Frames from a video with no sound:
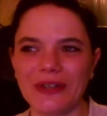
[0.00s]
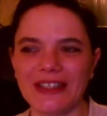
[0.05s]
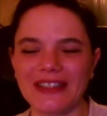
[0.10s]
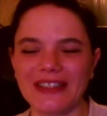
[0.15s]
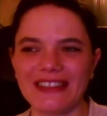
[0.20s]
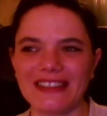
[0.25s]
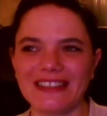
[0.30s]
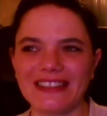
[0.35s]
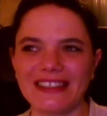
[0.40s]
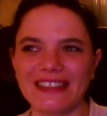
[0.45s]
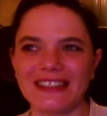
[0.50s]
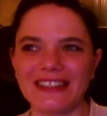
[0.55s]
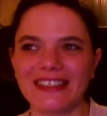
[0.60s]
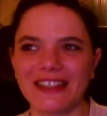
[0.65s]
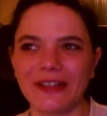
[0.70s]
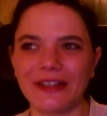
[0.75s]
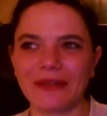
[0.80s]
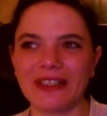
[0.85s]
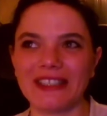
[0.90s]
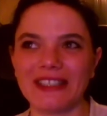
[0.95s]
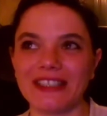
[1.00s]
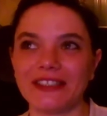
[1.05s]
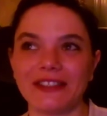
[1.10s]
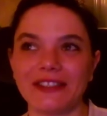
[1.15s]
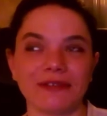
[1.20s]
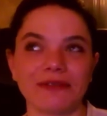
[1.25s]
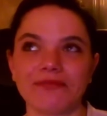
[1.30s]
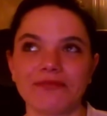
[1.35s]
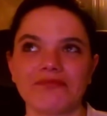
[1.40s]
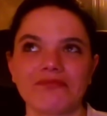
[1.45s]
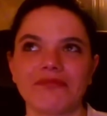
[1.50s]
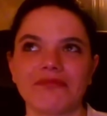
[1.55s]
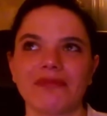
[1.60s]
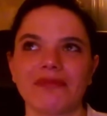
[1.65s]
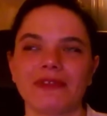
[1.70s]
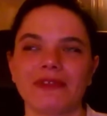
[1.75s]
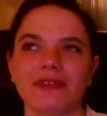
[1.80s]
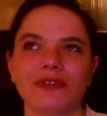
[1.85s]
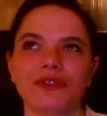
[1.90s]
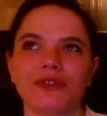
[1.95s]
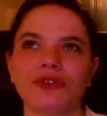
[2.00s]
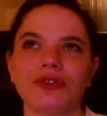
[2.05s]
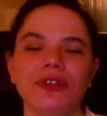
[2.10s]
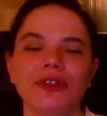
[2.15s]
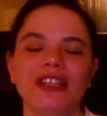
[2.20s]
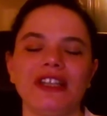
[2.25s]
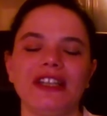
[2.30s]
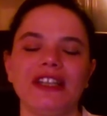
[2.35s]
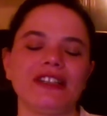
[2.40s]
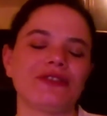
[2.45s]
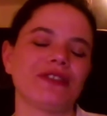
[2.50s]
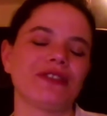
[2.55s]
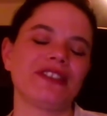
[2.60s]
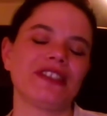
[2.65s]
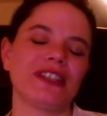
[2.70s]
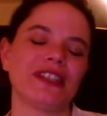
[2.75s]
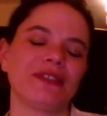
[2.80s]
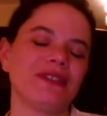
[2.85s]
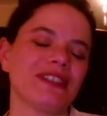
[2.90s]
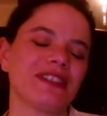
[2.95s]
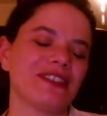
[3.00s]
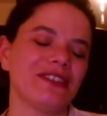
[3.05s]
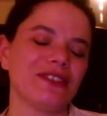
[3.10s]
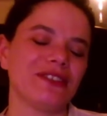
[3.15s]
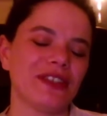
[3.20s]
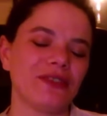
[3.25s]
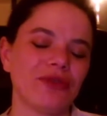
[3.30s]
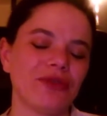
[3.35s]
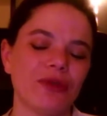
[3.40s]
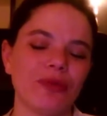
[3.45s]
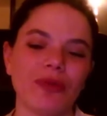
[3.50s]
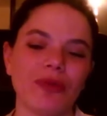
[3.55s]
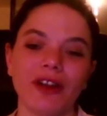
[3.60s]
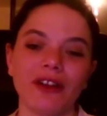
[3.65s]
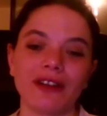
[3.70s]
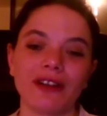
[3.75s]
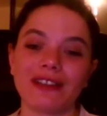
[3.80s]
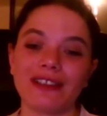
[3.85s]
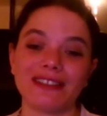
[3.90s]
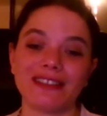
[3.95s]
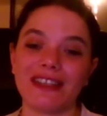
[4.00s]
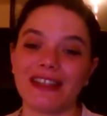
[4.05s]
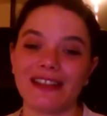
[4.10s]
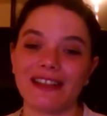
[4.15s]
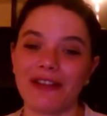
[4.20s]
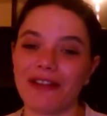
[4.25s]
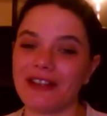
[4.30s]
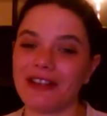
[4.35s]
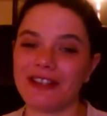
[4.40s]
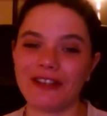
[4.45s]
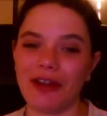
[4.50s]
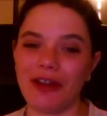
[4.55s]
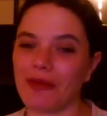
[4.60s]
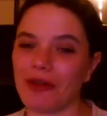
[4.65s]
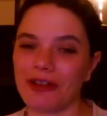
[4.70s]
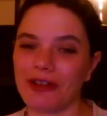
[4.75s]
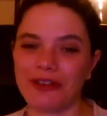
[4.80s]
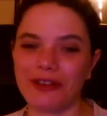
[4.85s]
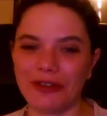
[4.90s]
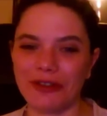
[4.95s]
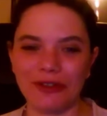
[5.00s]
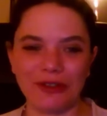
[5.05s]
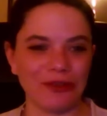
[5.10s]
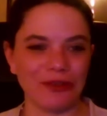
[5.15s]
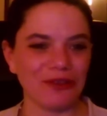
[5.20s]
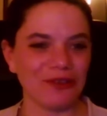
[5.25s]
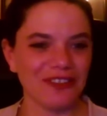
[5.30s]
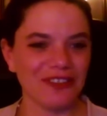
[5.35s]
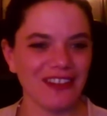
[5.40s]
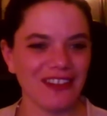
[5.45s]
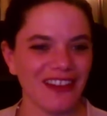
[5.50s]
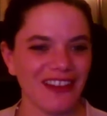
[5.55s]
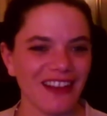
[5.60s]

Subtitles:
And this is what is truly interesting with gluten-free product is that there is so much to do.